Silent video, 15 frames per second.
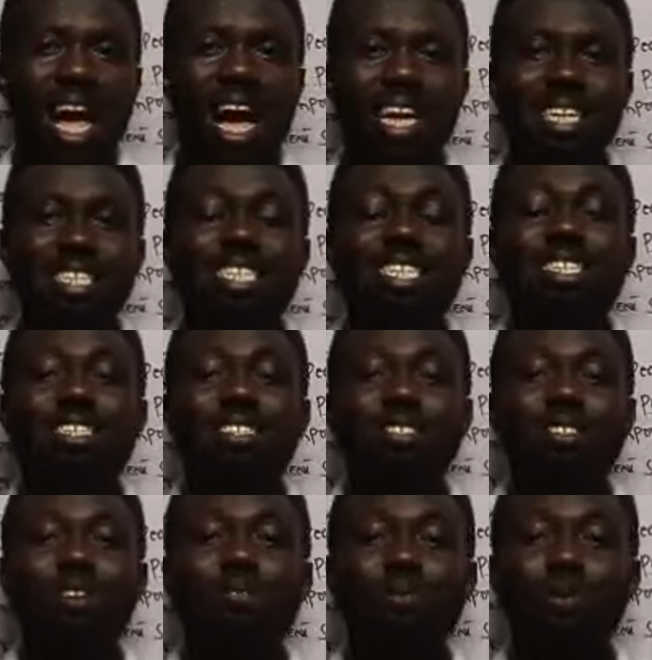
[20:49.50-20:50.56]
And the
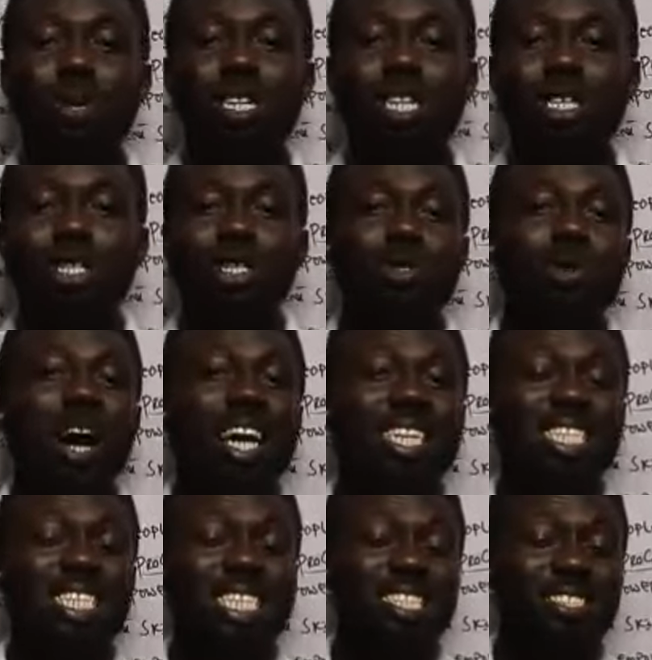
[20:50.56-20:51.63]
software that you are
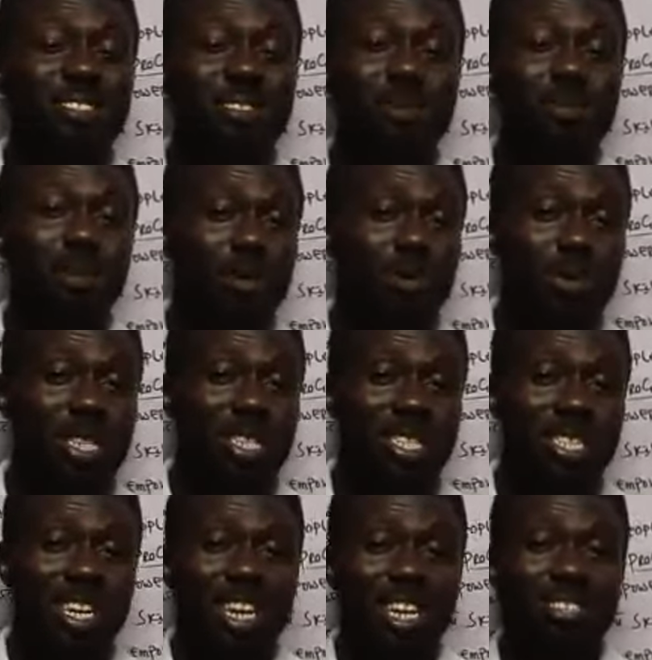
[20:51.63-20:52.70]
teaching someone with
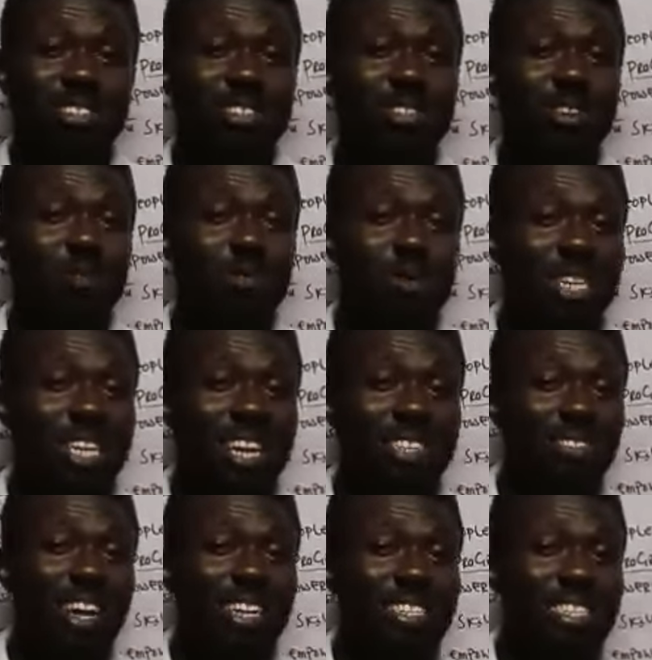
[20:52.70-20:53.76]
is a software that
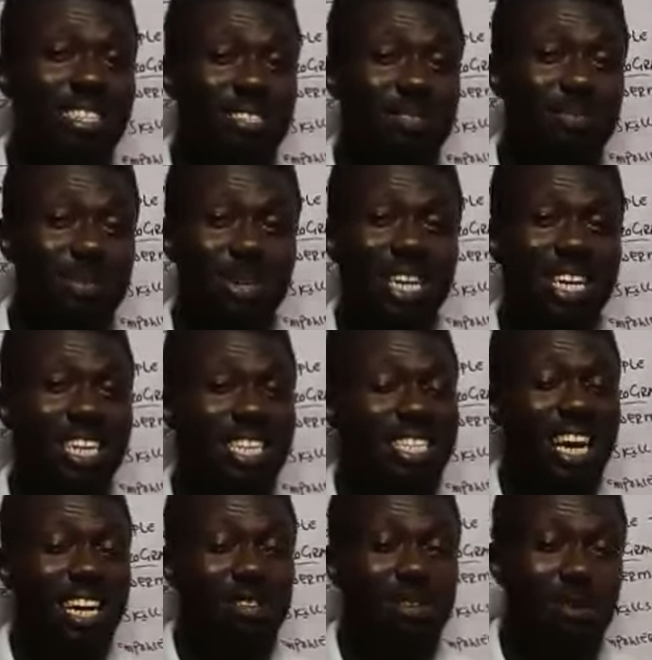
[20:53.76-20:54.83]
is not accessible in
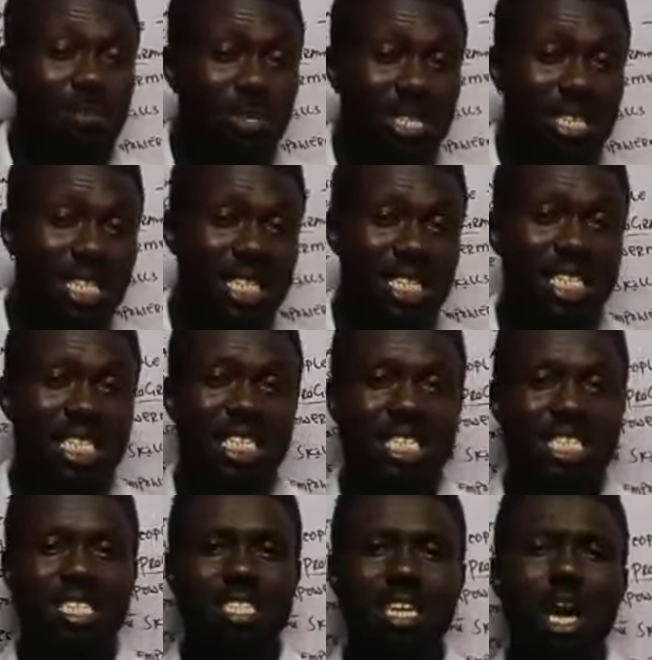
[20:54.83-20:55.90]
that community.
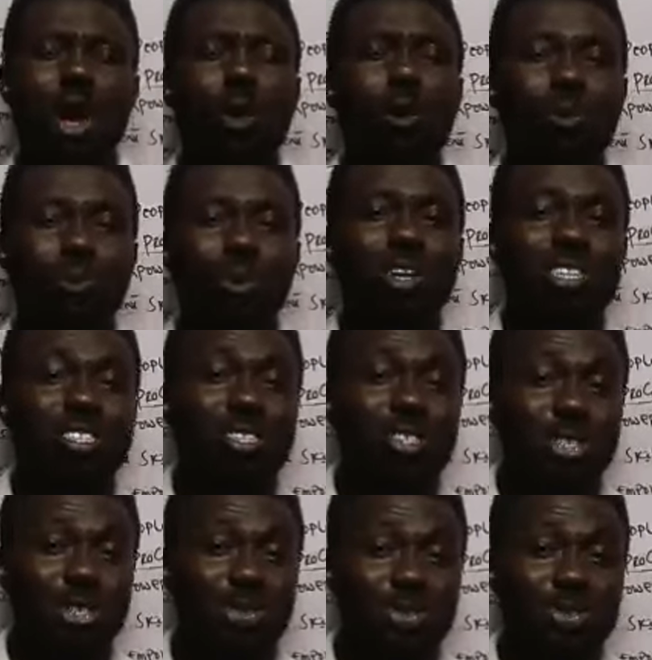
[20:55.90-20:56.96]
What is the
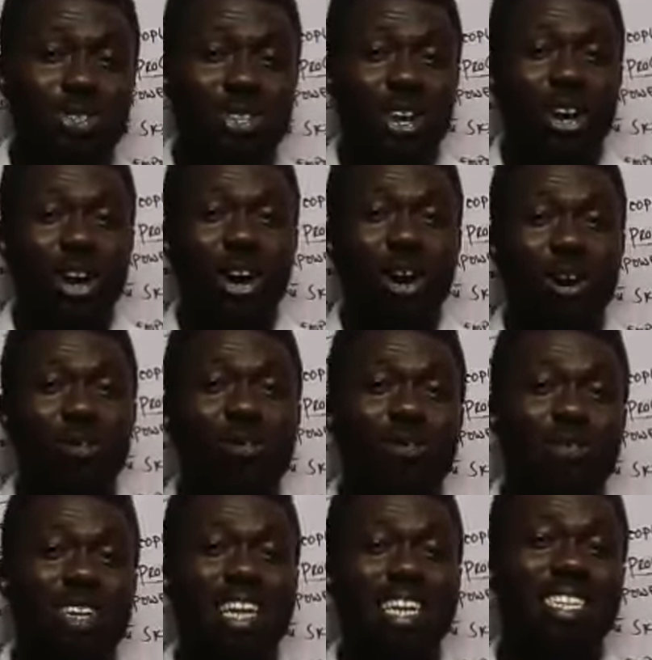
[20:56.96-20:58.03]
use of
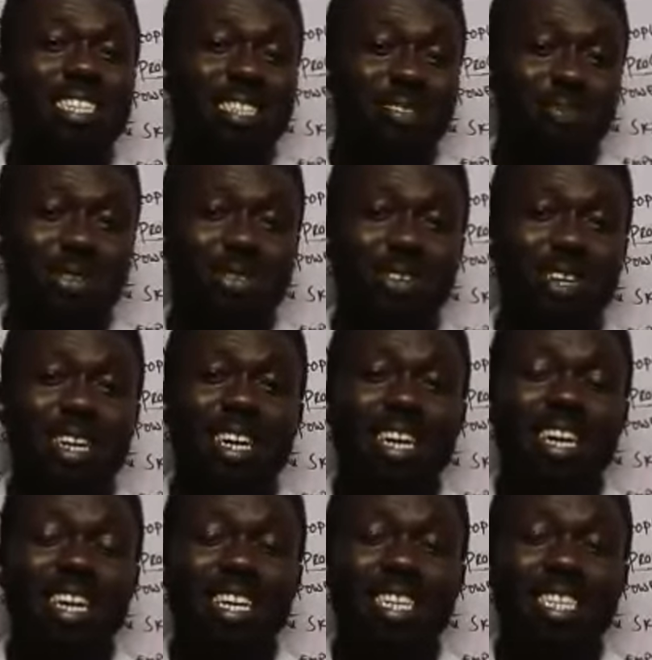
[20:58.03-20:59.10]
that entrepreneurial
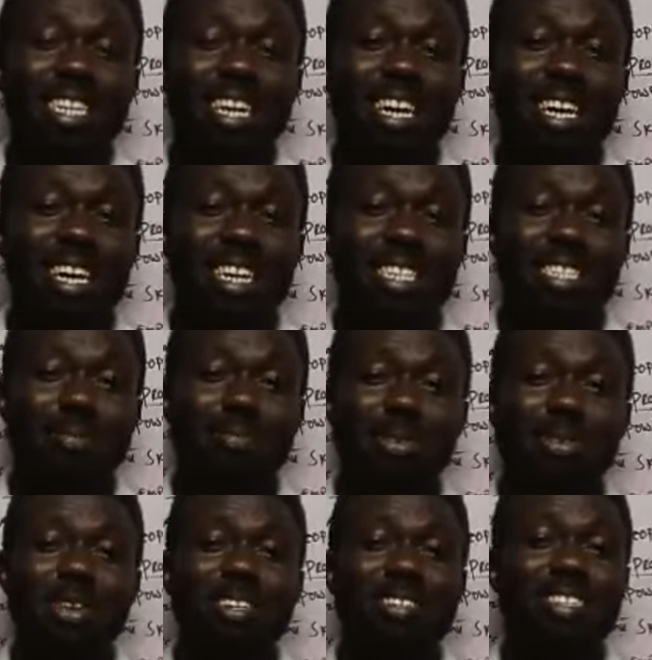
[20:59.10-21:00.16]

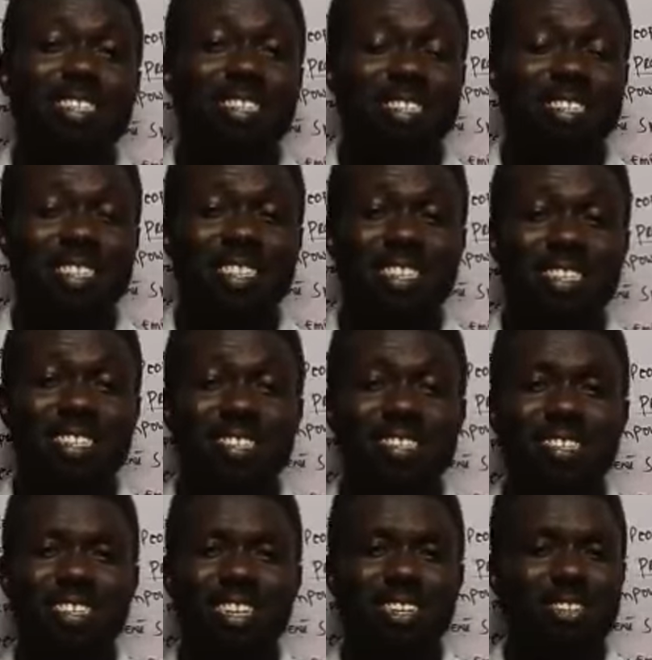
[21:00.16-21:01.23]
skill?
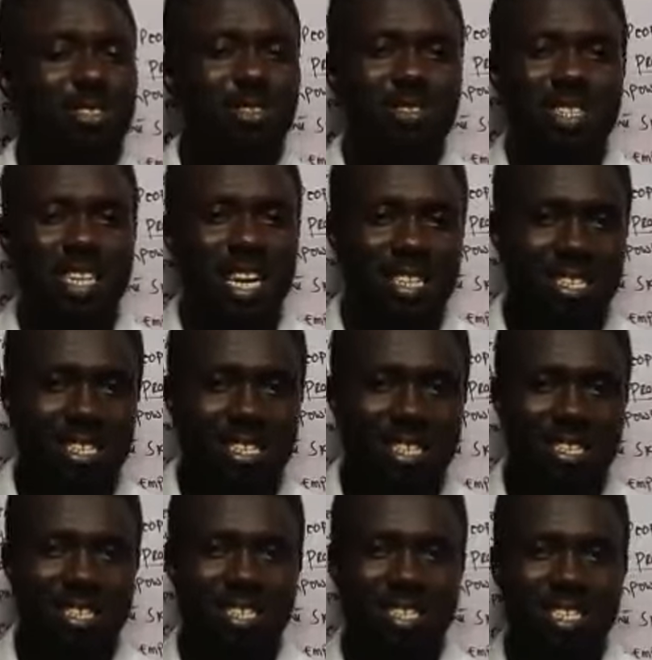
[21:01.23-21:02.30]
It's useless.
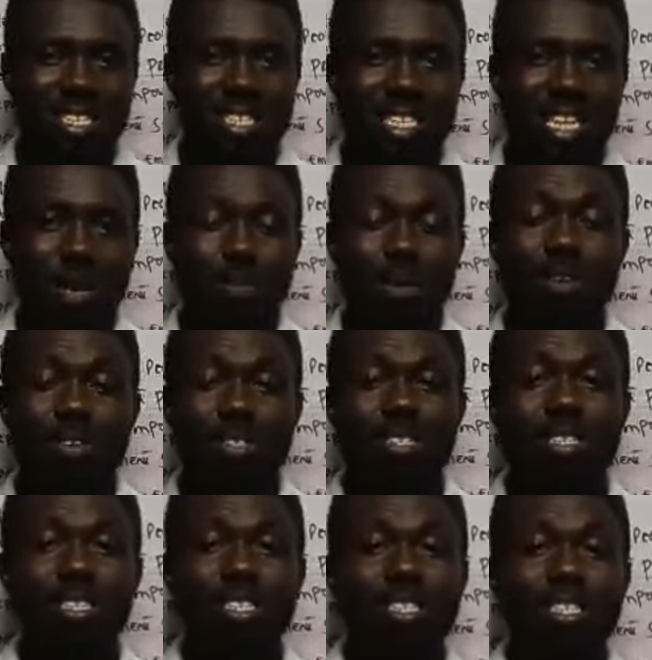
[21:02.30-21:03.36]
Because
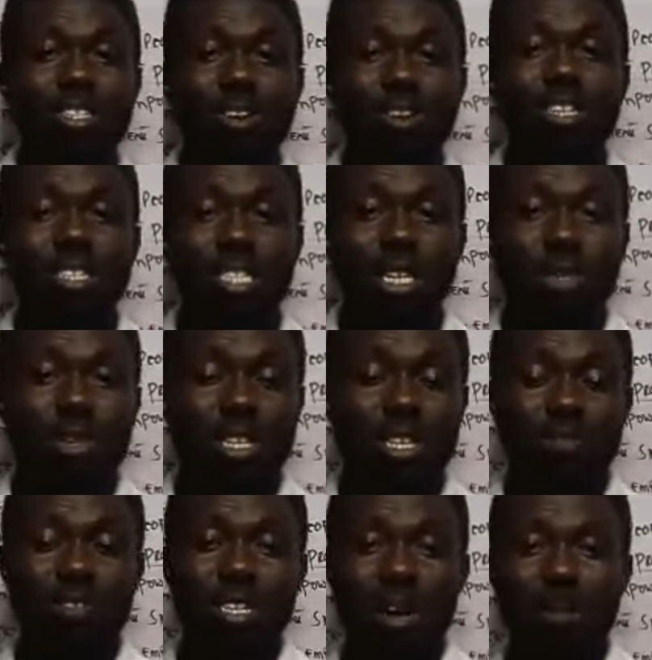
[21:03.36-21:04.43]
the knowledge that you're
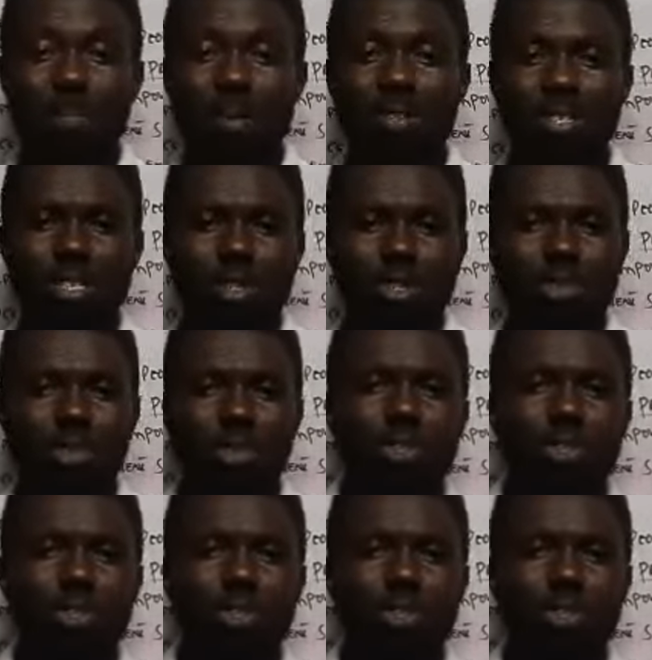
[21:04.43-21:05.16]
giving that person is not